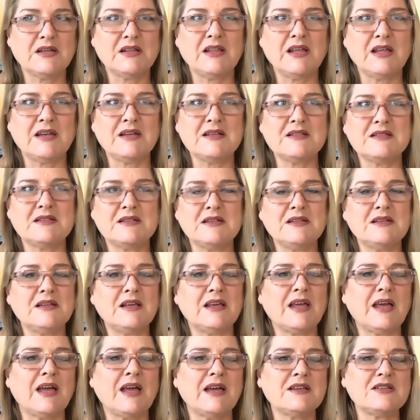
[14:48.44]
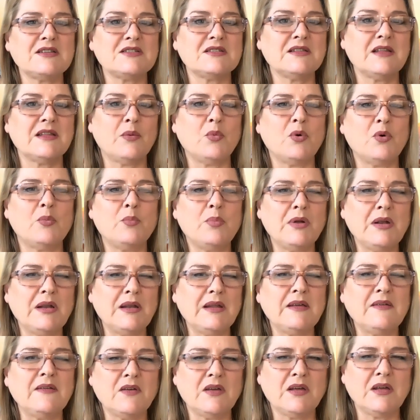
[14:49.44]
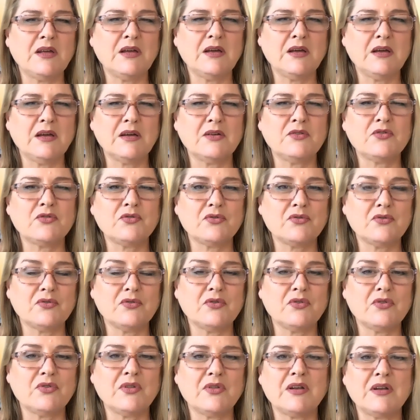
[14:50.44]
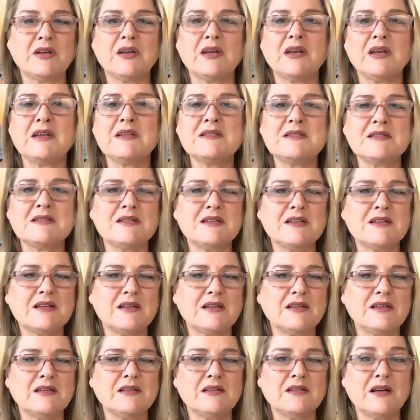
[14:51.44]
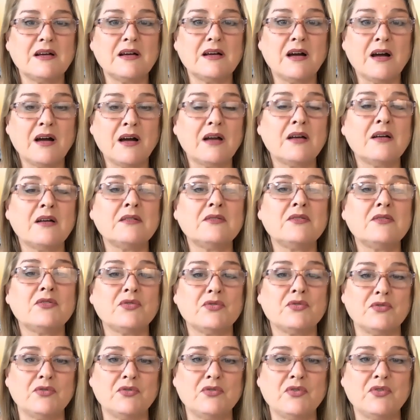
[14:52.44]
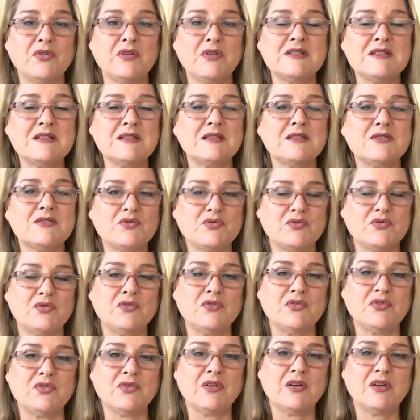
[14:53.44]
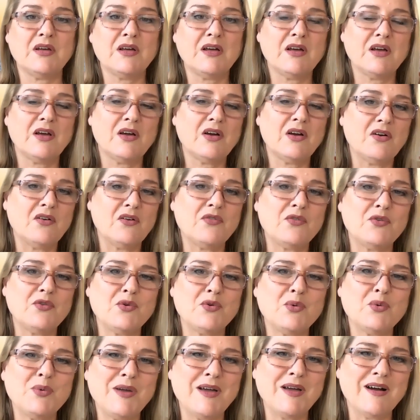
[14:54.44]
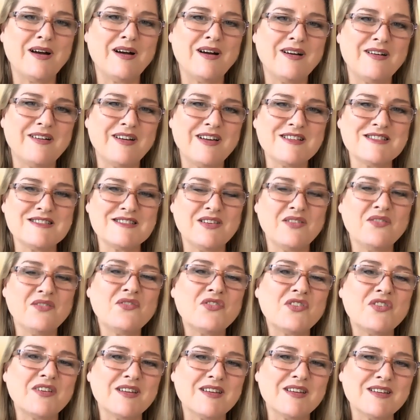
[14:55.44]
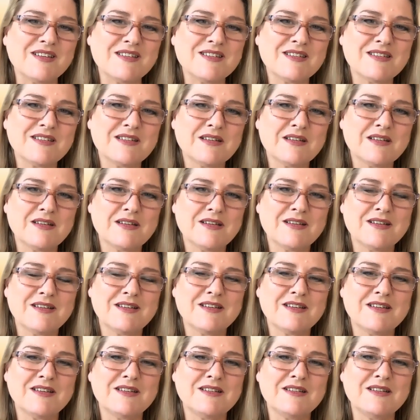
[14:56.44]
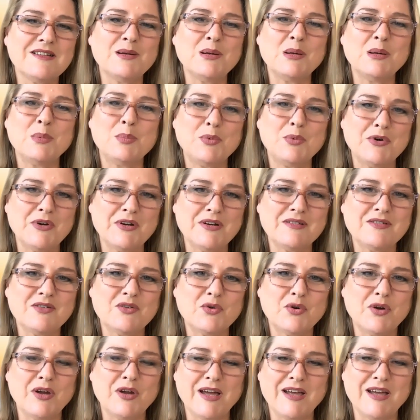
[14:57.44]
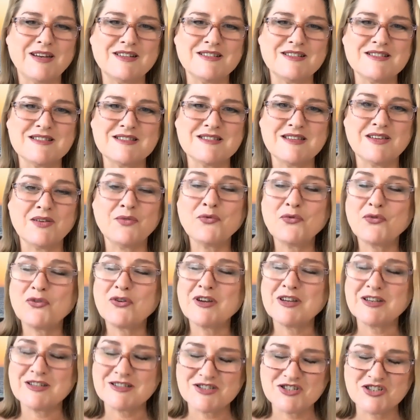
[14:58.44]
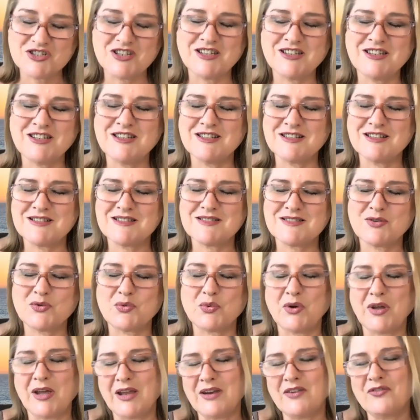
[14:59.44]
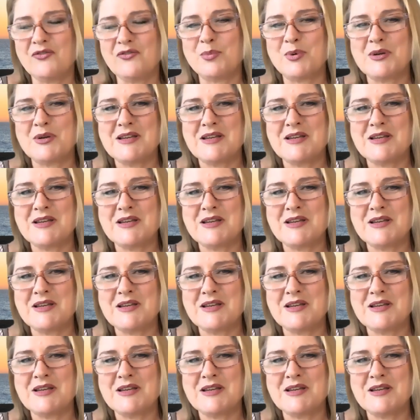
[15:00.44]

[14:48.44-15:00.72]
that is an indication that we're believing a truth that isn't our truth, isn't the truth of who we are as infinite, deliberate creators, infinite genius, creative